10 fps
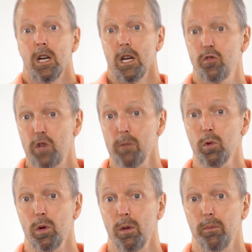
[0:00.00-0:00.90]
In
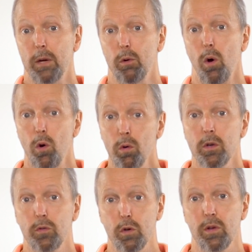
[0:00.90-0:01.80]
general, they will
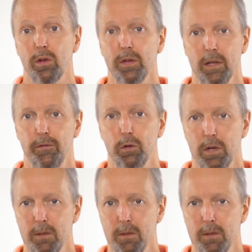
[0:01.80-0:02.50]
only do this if you